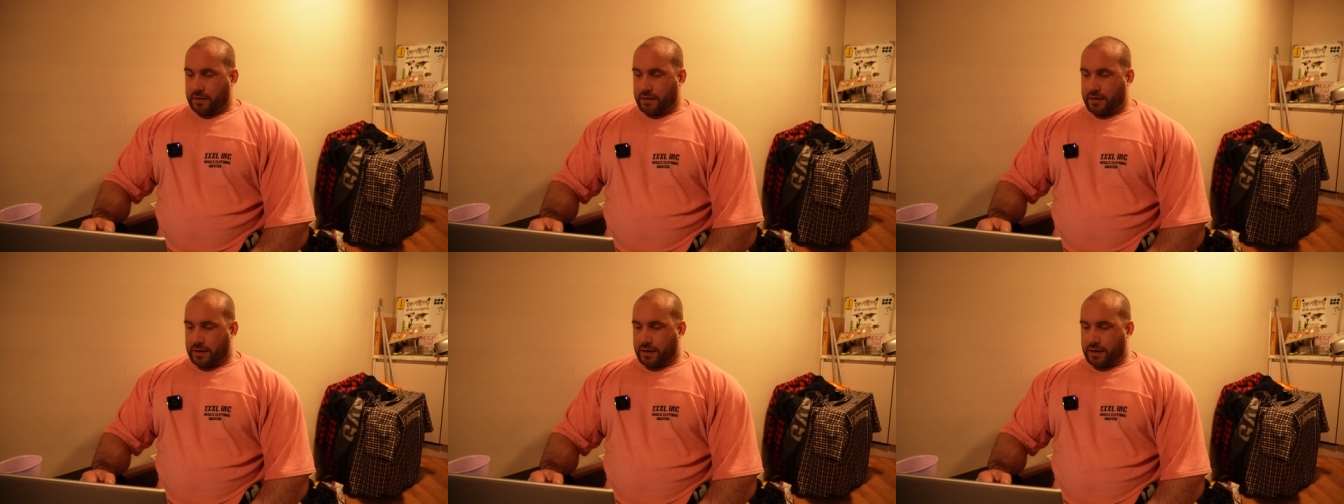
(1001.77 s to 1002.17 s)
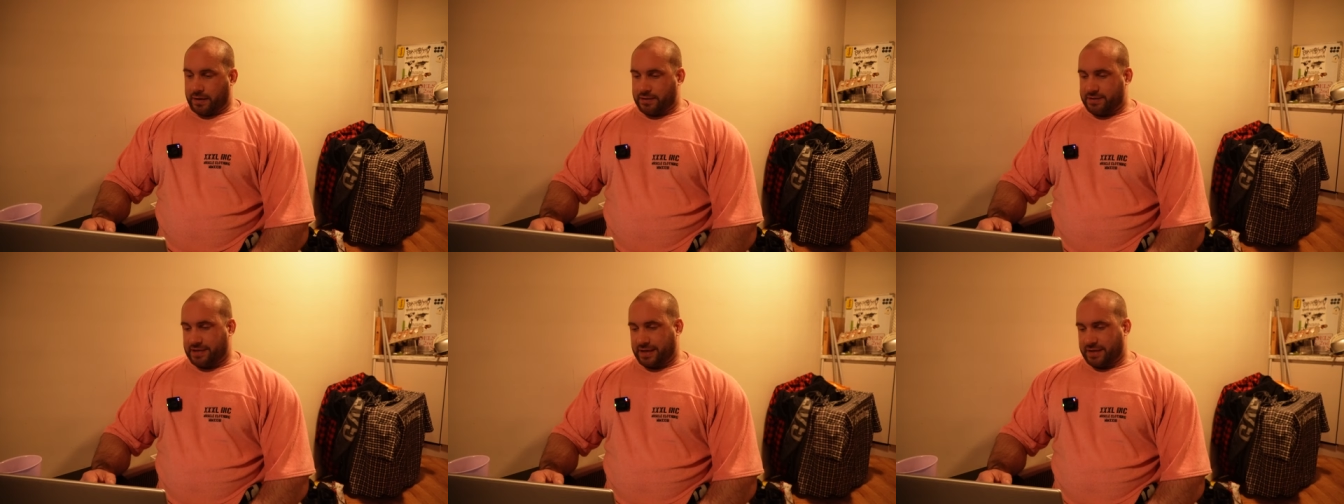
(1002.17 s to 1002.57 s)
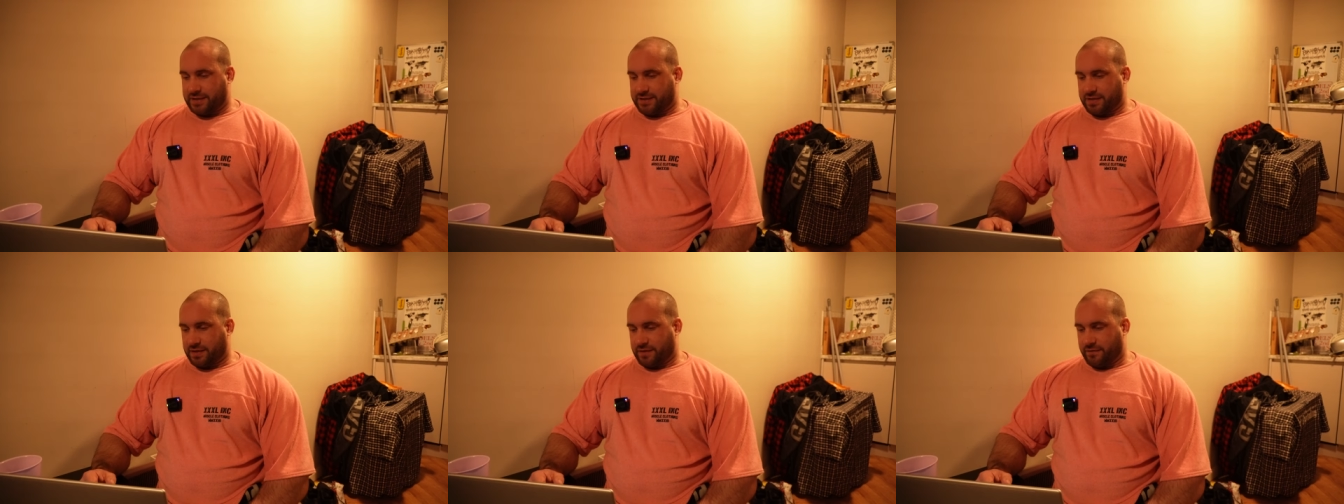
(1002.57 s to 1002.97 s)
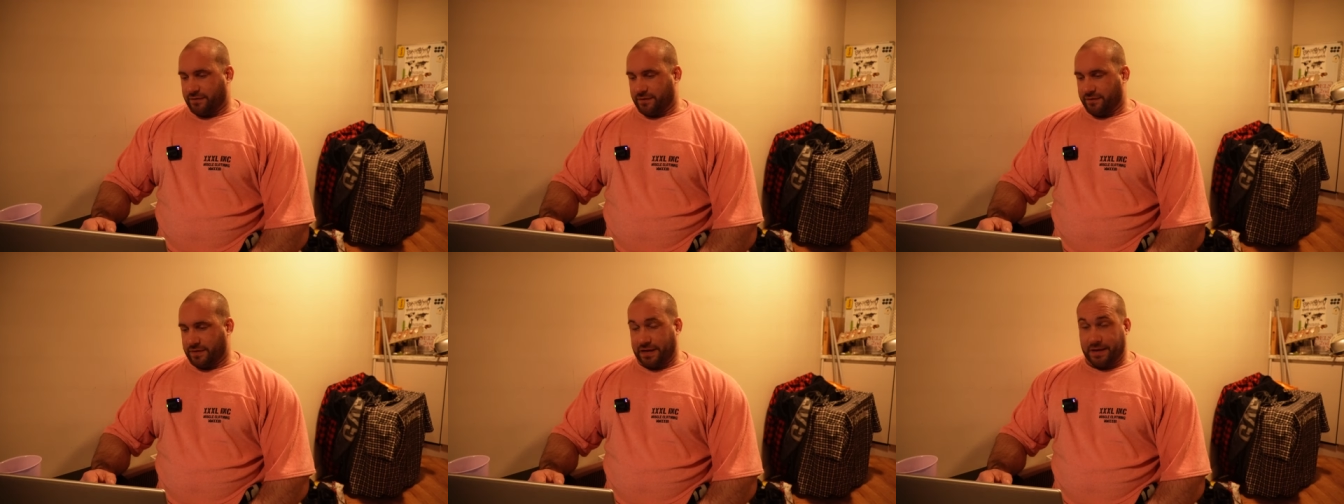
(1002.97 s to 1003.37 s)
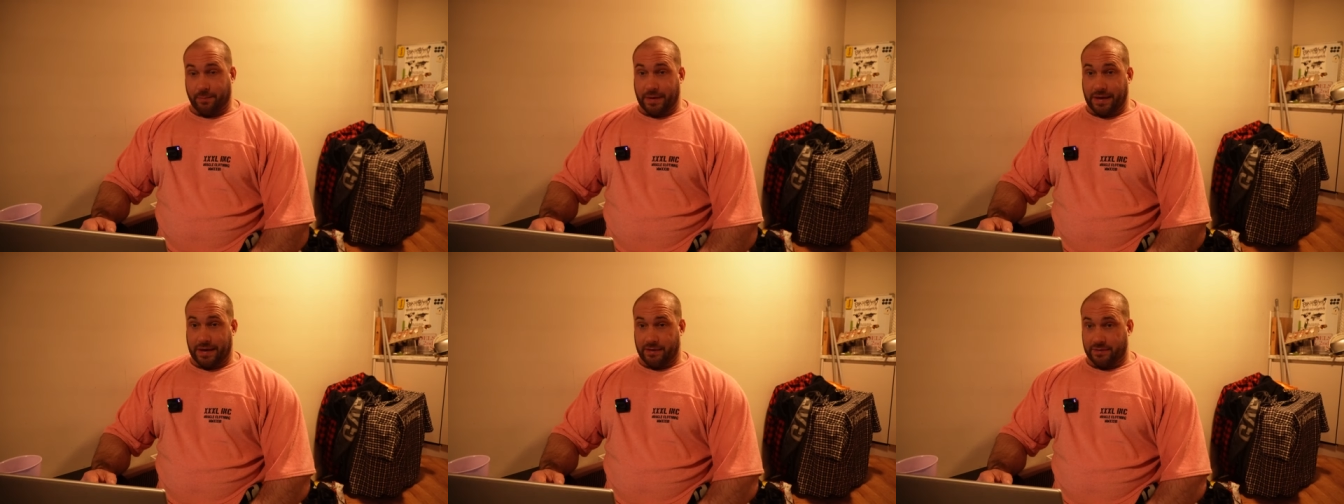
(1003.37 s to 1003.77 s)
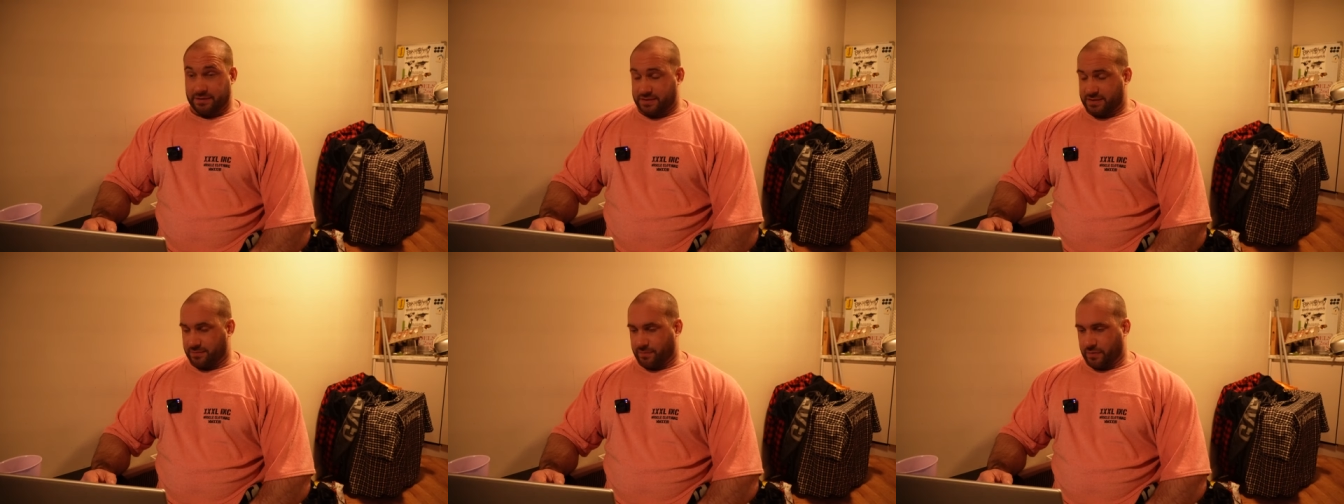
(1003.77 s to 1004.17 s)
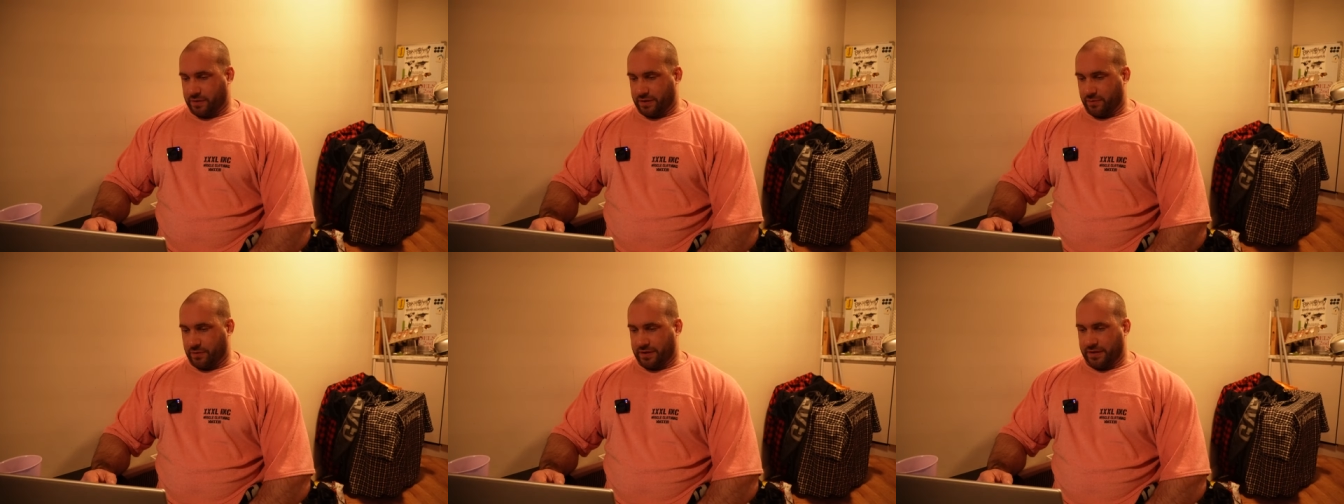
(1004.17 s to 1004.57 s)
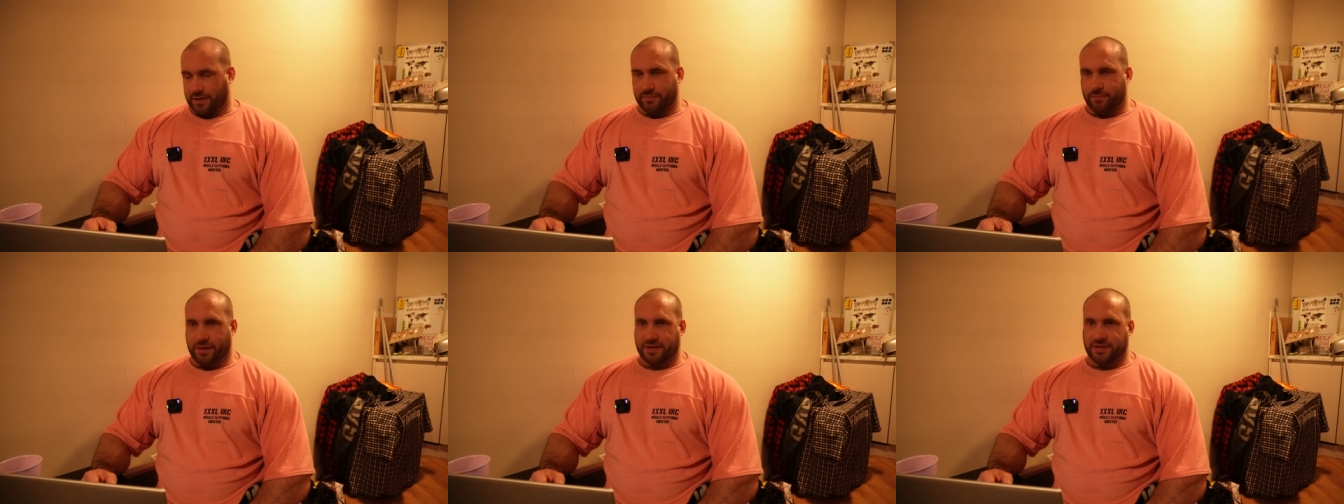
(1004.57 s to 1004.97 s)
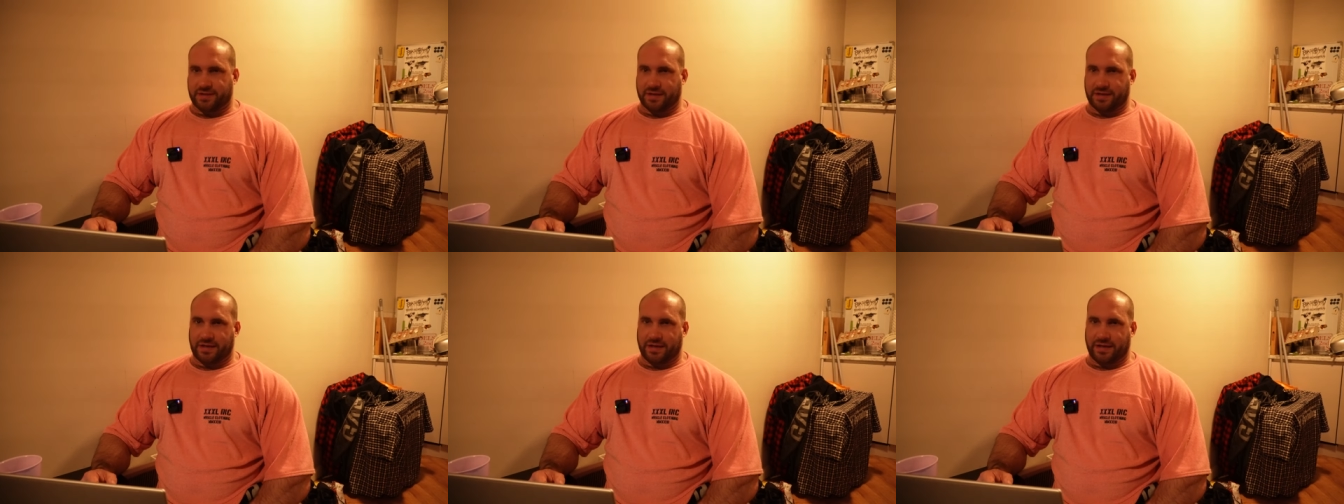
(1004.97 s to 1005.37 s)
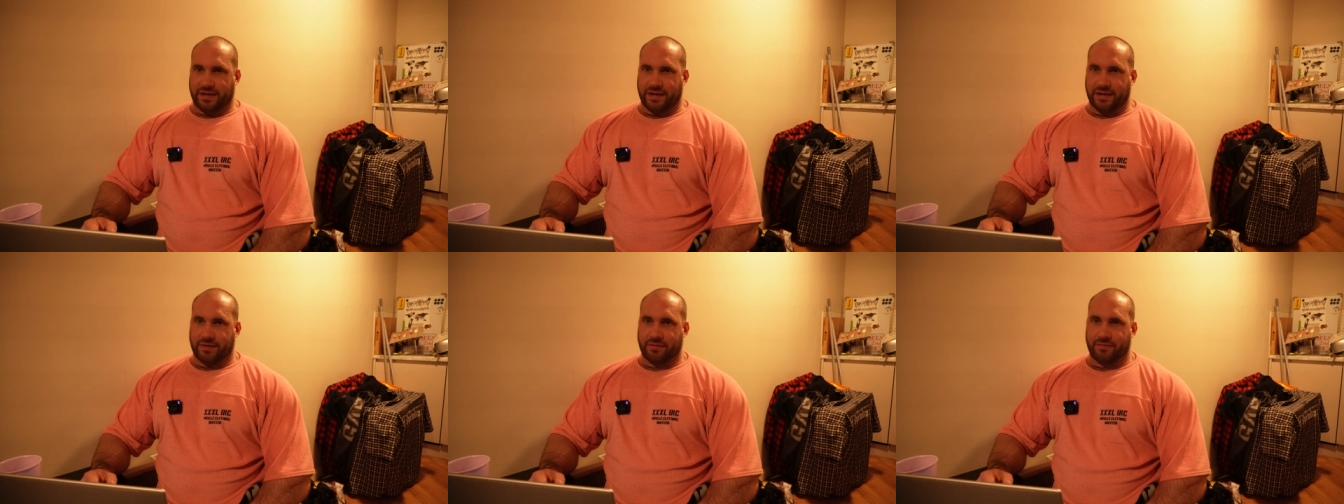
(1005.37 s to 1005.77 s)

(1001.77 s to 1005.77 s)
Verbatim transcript: you know, 10 to 15 pounds of body weight, basically,